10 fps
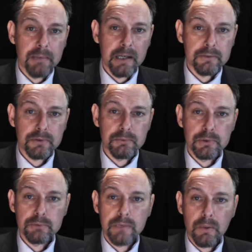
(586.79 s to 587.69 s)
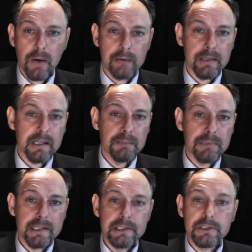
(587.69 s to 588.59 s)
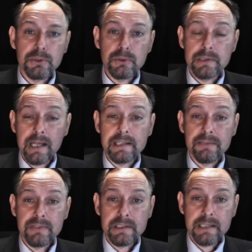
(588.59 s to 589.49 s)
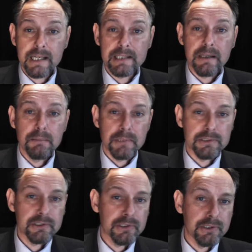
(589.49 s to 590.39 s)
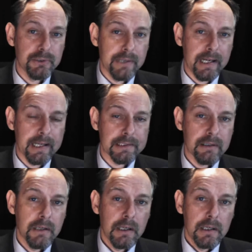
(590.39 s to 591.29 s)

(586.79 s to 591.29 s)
upheld the rule requiring companies to store data for 6 months to 2 years.